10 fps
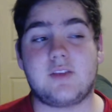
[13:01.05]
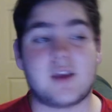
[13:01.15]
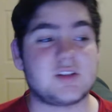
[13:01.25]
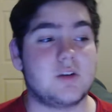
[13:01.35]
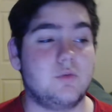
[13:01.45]

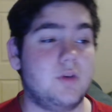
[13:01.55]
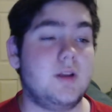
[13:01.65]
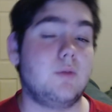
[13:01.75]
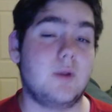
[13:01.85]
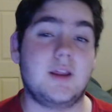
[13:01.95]
it's actually
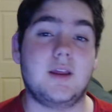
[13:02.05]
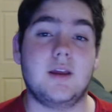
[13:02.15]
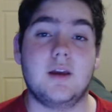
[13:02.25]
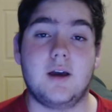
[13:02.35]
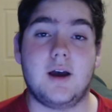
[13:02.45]

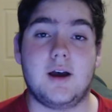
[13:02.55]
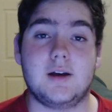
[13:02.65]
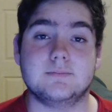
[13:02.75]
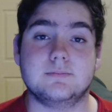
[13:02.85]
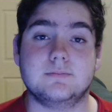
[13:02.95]
really
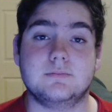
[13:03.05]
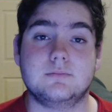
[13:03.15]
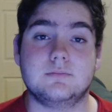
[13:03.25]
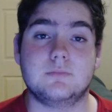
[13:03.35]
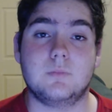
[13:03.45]

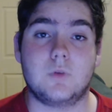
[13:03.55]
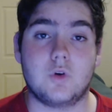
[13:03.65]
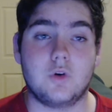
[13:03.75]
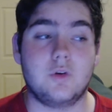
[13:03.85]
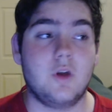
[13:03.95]

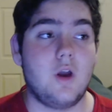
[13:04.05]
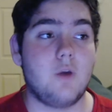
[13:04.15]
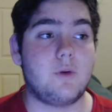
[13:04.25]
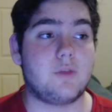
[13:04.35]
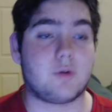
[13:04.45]
good
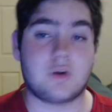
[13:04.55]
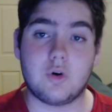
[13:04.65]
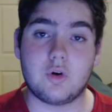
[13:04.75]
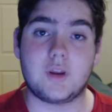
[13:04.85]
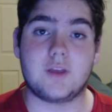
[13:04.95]
with
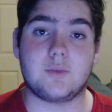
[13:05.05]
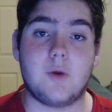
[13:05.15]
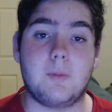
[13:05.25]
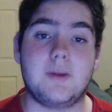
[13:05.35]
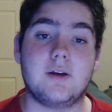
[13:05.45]
recording as
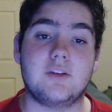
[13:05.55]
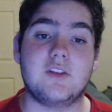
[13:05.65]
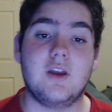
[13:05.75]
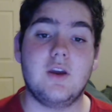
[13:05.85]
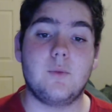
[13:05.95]
well,
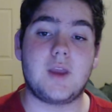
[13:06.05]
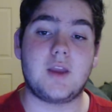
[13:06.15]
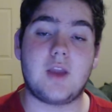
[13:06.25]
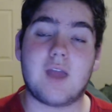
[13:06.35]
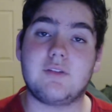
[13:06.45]
because
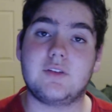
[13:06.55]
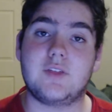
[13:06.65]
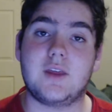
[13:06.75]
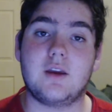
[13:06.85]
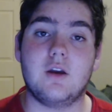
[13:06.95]
you have
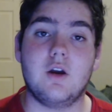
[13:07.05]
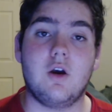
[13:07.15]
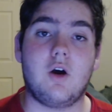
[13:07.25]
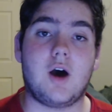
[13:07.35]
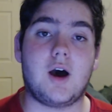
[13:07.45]
this thing,
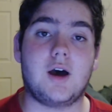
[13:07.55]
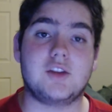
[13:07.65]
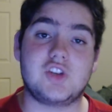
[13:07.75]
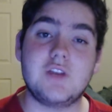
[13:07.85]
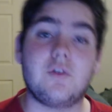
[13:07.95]

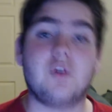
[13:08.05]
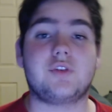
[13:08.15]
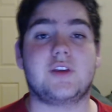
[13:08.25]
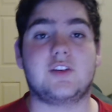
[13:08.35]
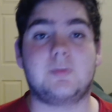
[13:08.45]

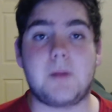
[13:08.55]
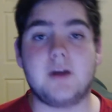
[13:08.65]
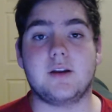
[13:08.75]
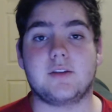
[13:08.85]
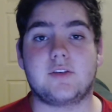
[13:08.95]
GeForce
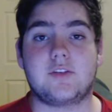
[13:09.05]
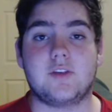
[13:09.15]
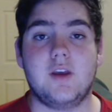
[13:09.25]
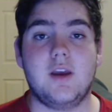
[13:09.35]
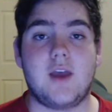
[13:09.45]

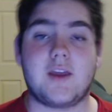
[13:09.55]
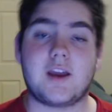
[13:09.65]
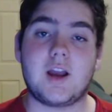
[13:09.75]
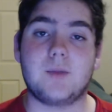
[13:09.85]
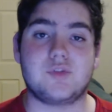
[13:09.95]
Experience, and
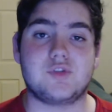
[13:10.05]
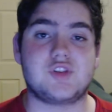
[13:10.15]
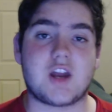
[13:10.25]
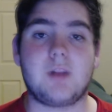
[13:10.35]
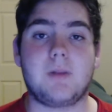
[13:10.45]
that comes with
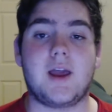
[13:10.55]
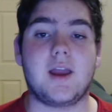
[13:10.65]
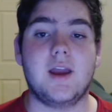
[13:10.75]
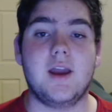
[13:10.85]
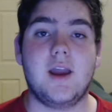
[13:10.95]

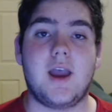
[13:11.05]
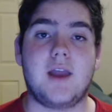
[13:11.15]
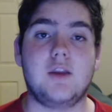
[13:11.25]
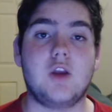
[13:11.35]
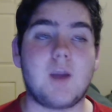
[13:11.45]
Shadowplay,
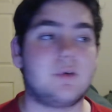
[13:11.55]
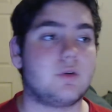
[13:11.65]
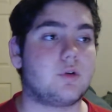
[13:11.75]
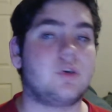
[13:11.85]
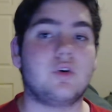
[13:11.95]
and you're
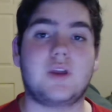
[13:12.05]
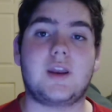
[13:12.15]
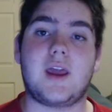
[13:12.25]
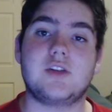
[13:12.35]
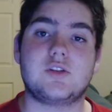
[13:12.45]
able to record
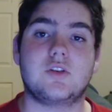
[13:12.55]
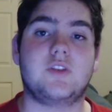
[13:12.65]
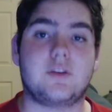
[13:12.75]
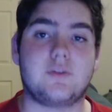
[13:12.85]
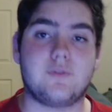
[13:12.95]
in
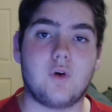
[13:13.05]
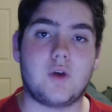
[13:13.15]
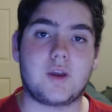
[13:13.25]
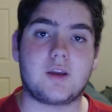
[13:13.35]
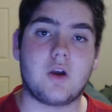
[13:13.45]

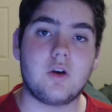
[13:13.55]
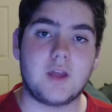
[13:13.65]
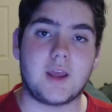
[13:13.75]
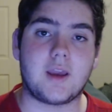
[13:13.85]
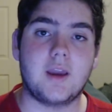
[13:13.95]
H.264
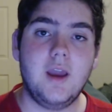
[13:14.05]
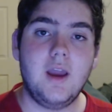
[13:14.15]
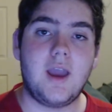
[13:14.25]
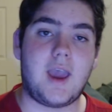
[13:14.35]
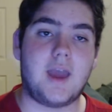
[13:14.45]
encoding,
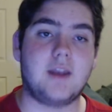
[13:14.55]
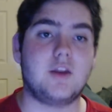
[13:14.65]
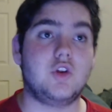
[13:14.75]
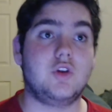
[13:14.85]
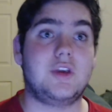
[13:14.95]

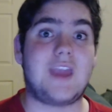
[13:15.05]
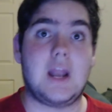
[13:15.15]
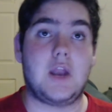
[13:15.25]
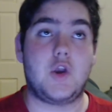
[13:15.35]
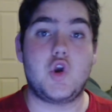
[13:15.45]
and you
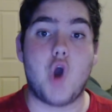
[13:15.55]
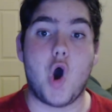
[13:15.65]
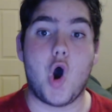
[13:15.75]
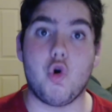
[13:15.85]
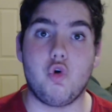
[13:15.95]
get
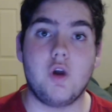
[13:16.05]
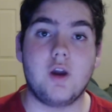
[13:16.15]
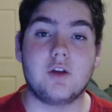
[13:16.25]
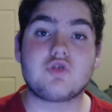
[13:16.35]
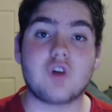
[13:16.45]
no
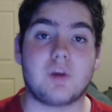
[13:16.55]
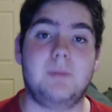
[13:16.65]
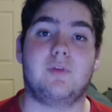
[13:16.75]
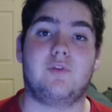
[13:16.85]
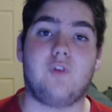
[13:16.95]

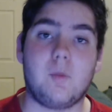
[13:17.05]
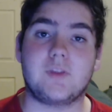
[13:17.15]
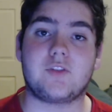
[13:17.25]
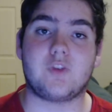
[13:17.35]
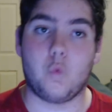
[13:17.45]
drop in
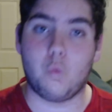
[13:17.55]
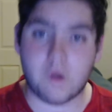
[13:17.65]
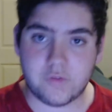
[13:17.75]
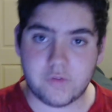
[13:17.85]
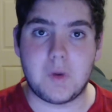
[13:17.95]
performance
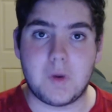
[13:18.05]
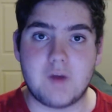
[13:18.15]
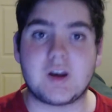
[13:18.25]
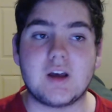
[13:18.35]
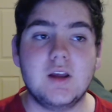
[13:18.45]

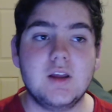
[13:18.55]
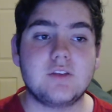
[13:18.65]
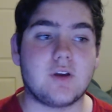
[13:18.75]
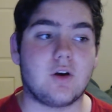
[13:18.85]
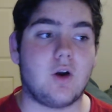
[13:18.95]
whatsoever.
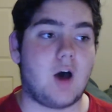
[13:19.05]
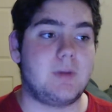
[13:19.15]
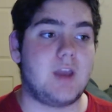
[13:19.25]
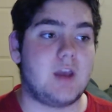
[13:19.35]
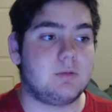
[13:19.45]
So
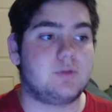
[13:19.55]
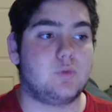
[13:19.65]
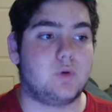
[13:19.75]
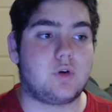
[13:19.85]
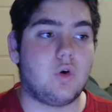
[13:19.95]
I'll be able
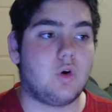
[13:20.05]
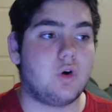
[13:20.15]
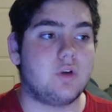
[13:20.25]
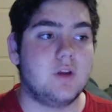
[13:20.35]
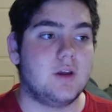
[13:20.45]
to
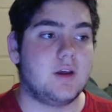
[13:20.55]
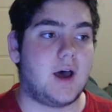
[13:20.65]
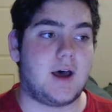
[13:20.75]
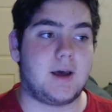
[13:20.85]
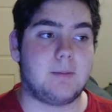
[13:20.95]
record
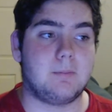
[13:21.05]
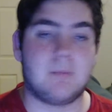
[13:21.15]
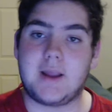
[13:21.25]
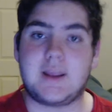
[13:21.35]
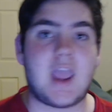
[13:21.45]

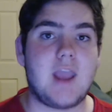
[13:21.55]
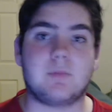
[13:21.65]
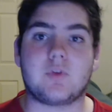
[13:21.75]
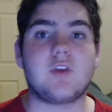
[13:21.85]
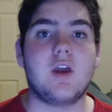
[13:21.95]
my
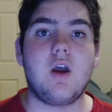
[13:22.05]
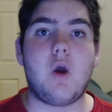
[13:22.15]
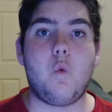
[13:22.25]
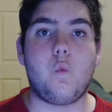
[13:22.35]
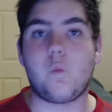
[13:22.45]
games
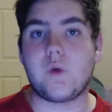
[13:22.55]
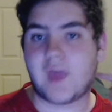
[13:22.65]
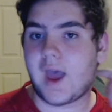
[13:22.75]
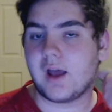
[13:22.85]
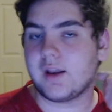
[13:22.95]

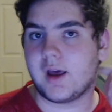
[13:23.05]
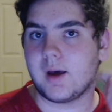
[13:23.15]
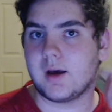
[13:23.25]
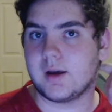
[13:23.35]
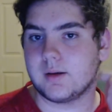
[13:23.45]
without
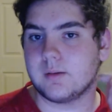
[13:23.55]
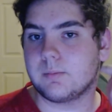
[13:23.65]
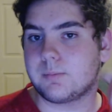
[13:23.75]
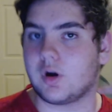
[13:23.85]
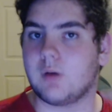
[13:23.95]

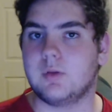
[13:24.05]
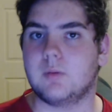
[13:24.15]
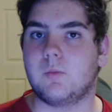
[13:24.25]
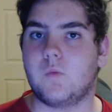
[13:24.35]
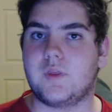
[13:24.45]
a
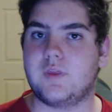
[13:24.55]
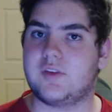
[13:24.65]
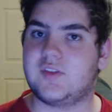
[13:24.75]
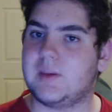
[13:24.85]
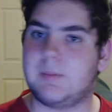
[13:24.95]
problem with
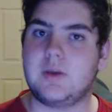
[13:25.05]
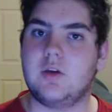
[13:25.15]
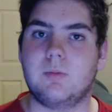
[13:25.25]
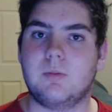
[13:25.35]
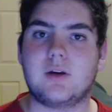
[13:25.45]
the
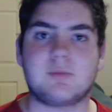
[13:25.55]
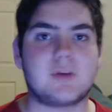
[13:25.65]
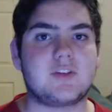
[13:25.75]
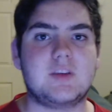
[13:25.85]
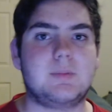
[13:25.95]
CPU, because
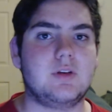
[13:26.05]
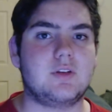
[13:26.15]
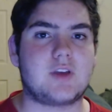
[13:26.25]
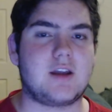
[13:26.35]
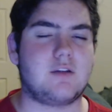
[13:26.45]
my
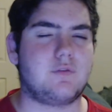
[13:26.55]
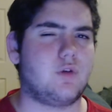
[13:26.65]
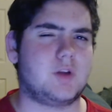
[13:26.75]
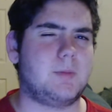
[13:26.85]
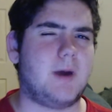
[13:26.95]
CPU is kind of
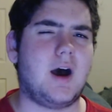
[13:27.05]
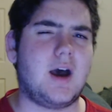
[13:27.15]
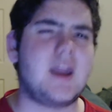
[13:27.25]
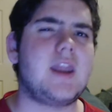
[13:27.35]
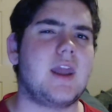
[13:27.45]
falling
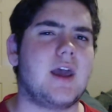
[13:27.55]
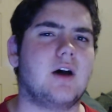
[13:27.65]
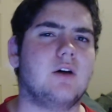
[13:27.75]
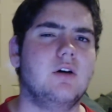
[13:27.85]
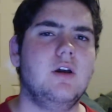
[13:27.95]
behind
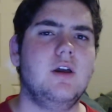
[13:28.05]
now.